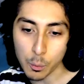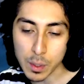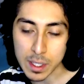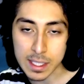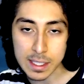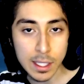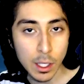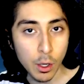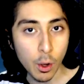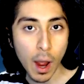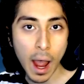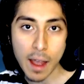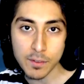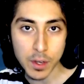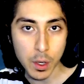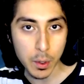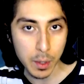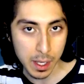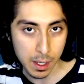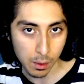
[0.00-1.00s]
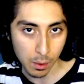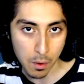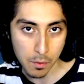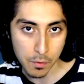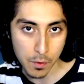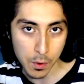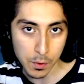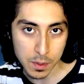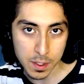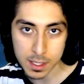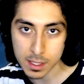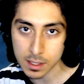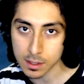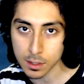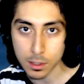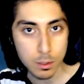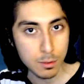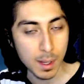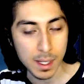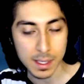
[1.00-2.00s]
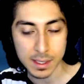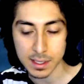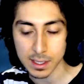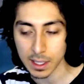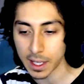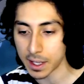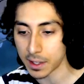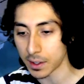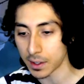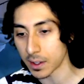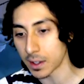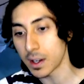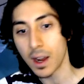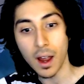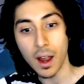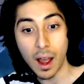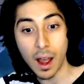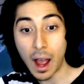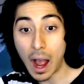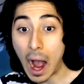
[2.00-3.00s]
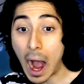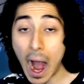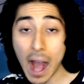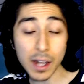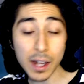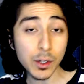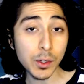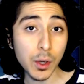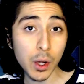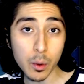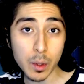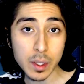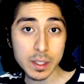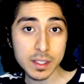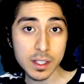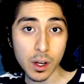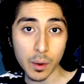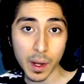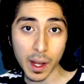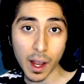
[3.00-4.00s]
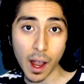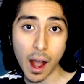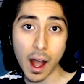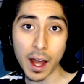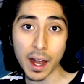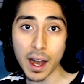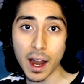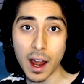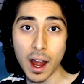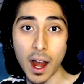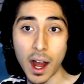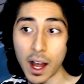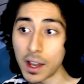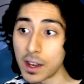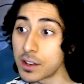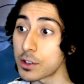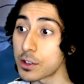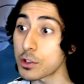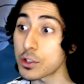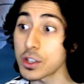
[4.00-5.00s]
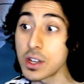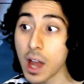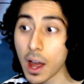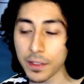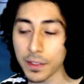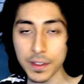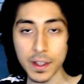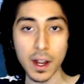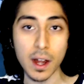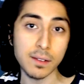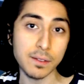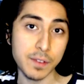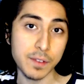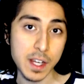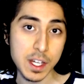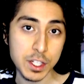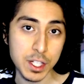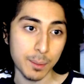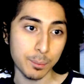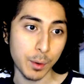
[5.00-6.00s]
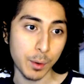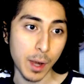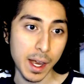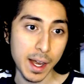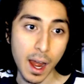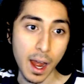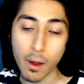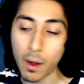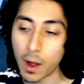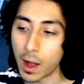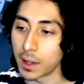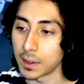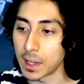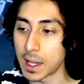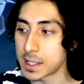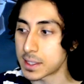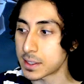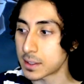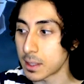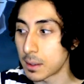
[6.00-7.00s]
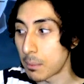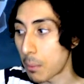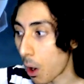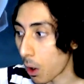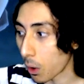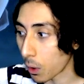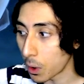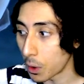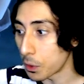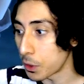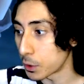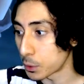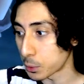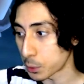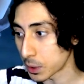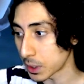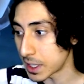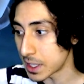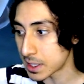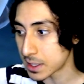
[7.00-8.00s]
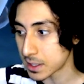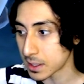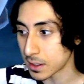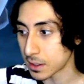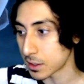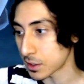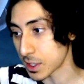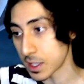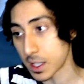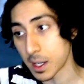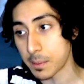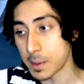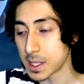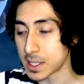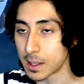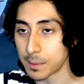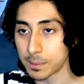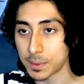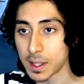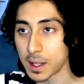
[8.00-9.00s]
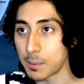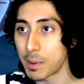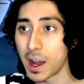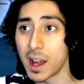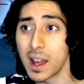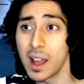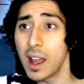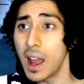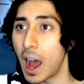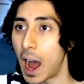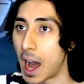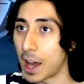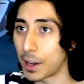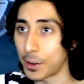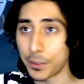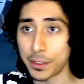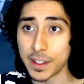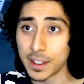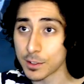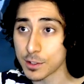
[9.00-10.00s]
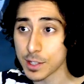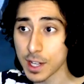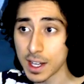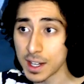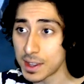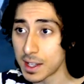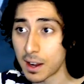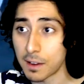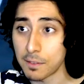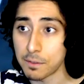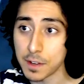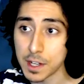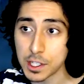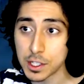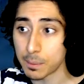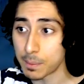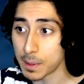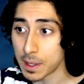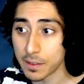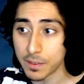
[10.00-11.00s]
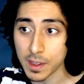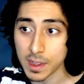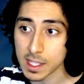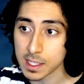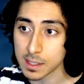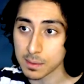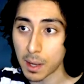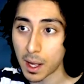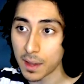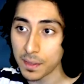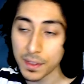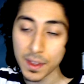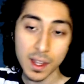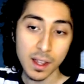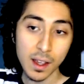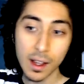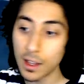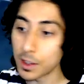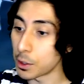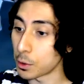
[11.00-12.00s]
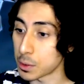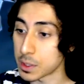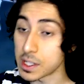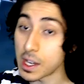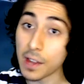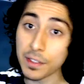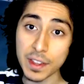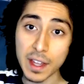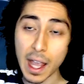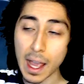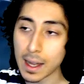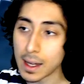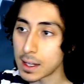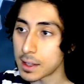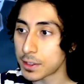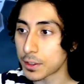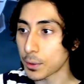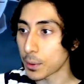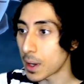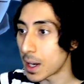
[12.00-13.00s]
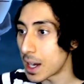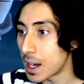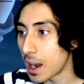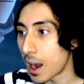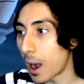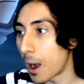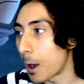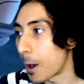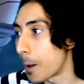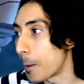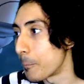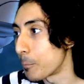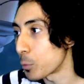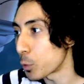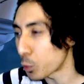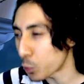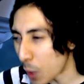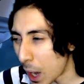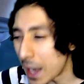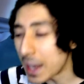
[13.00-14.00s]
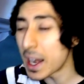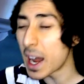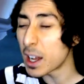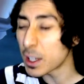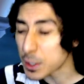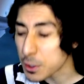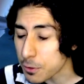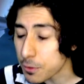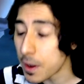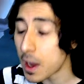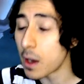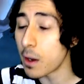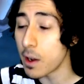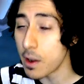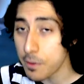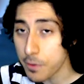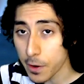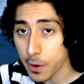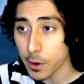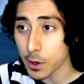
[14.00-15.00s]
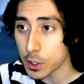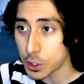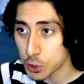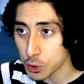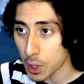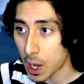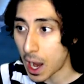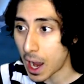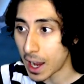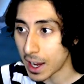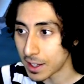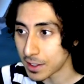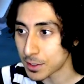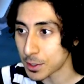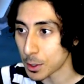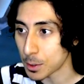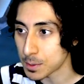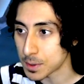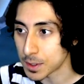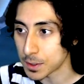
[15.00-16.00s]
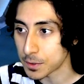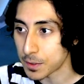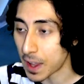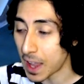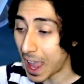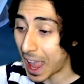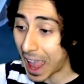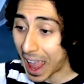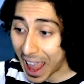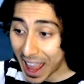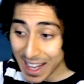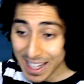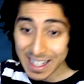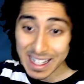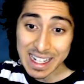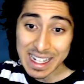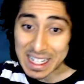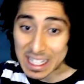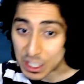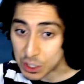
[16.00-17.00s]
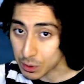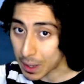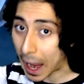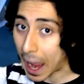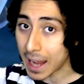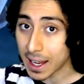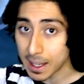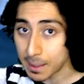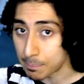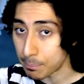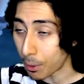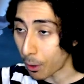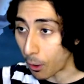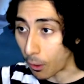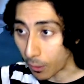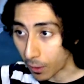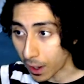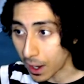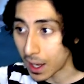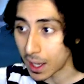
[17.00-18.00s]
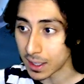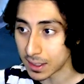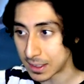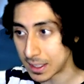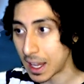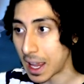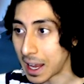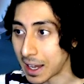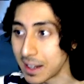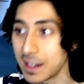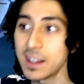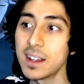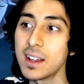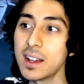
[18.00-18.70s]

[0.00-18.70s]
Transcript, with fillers: We still have no hero vote. This is 2 months later. I don't know what's going on. There's nothing on V-Jump right now unless tomorrow they'll release. There's going to be something, but I don't think there's anything on V-Jump even this month. There was nothing at E3. Right now it's very, very dry in terms of any Dragon Ball content.